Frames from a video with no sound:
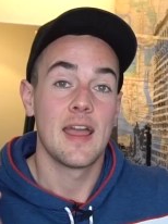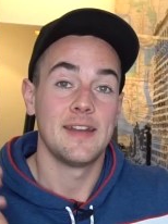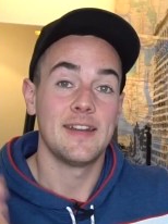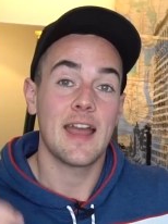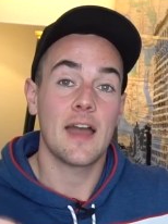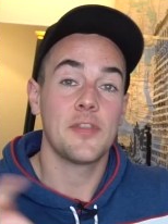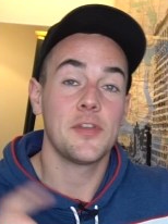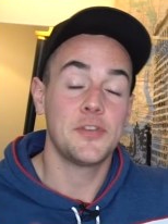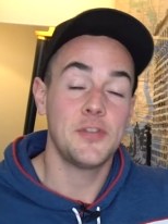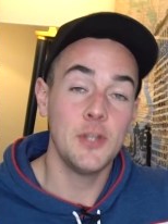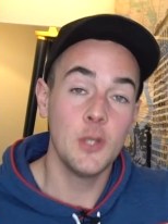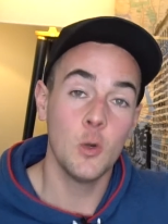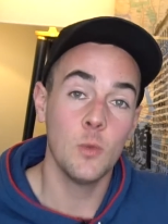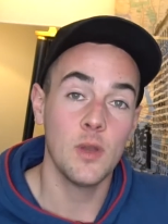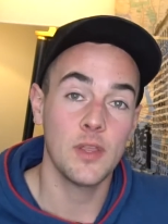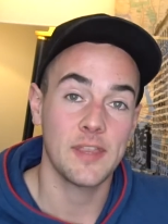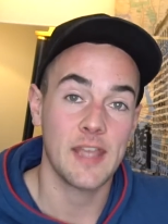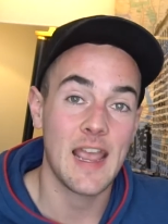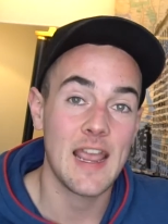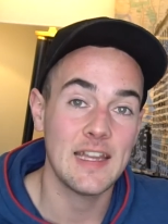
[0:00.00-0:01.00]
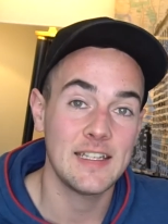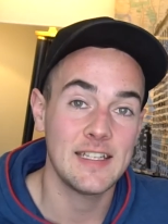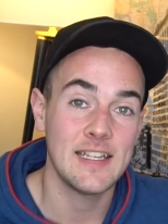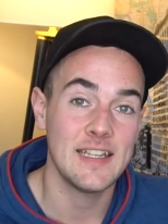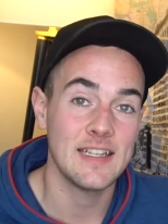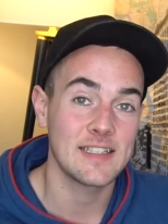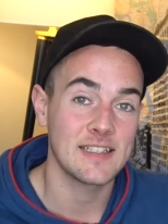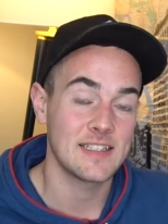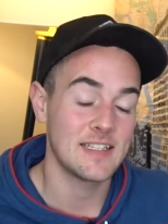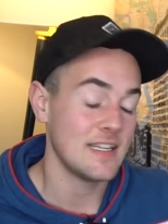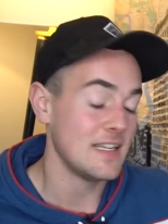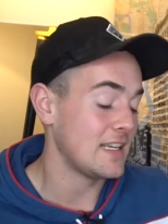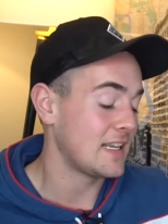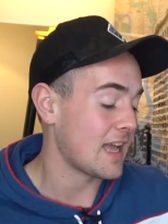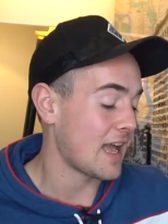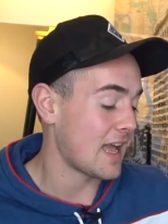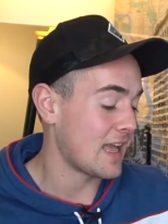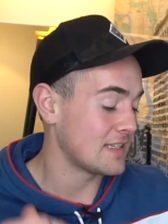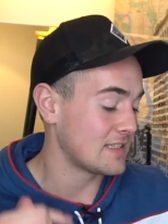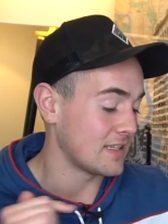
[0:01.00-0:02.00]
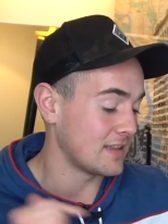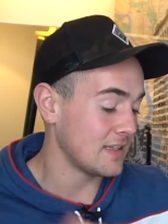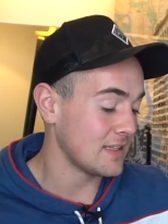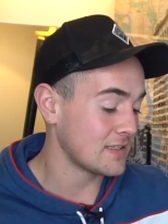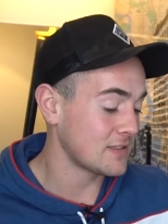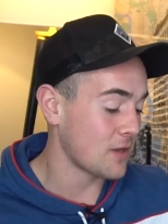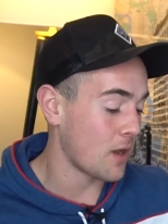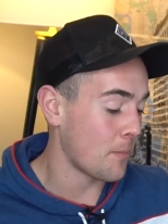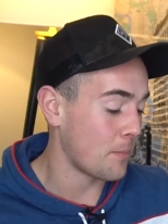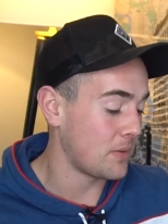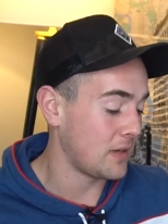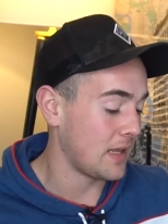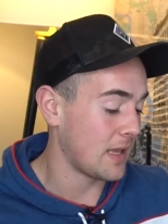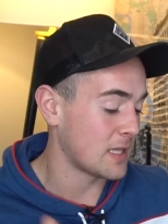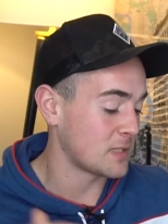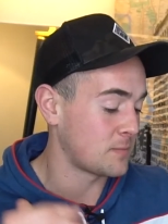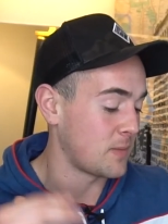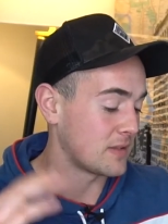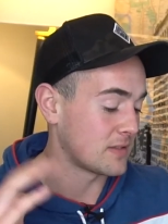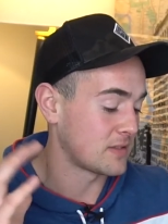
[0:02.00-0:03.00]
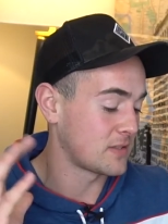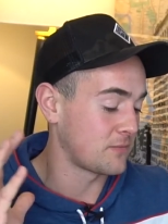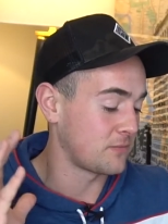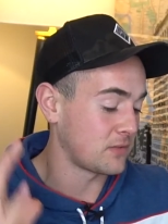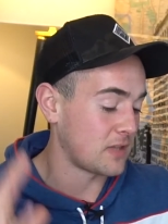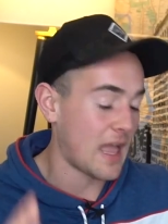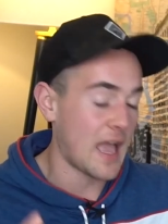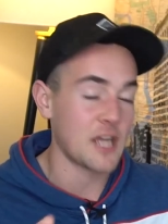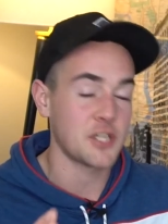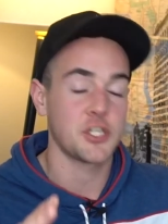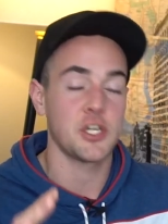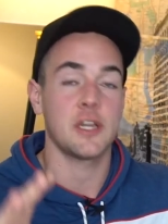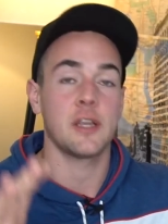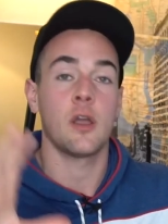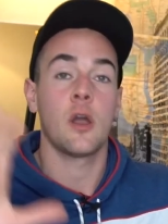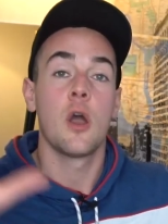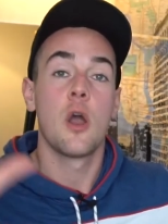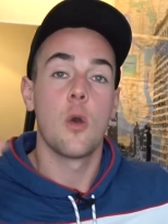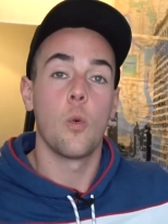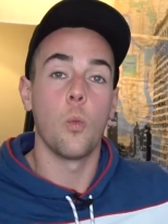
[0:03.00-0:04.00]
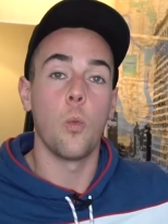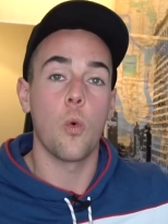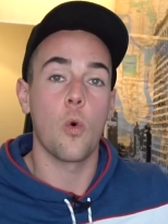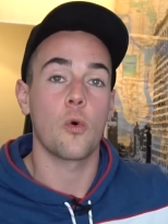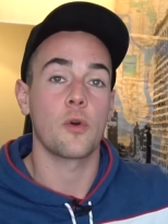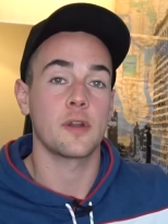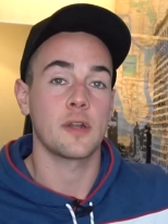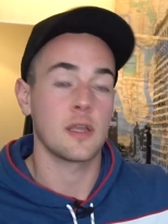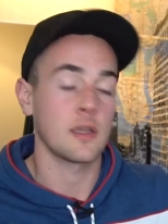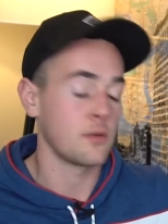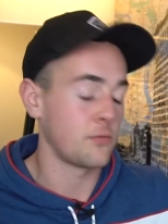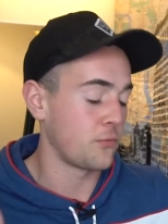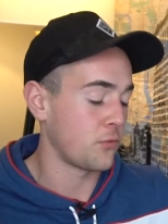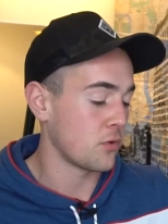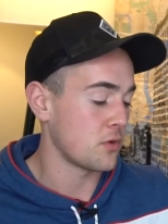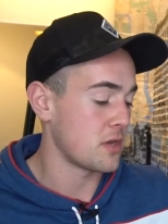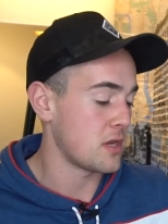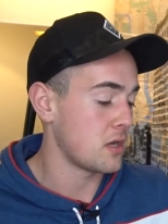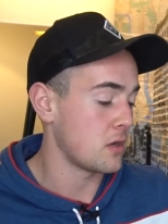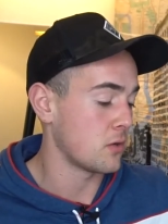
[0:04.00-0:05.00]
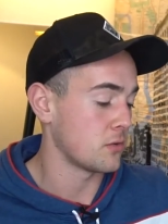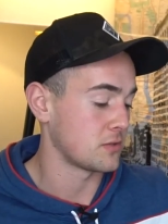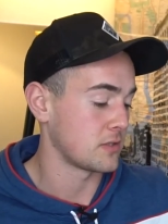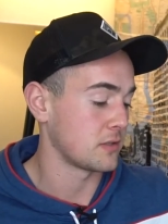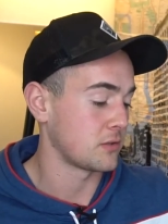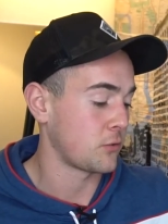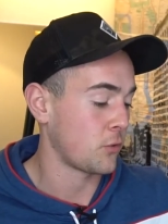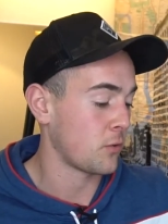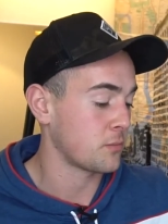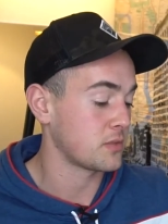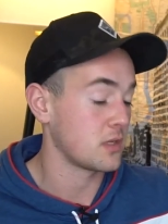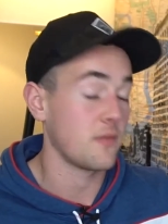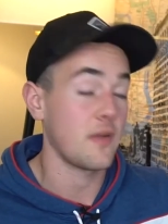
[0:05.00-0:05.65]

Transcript: Now, the deal with at&t, guys, this company has been flashing warning for years in terms of